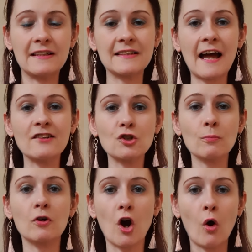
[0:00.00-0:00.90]
Set
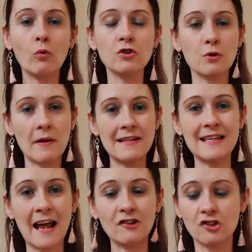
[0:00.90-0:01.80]
some goals, some
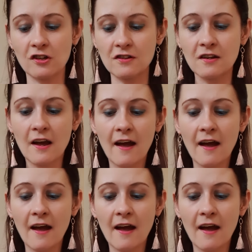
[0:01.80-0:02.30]
intentions,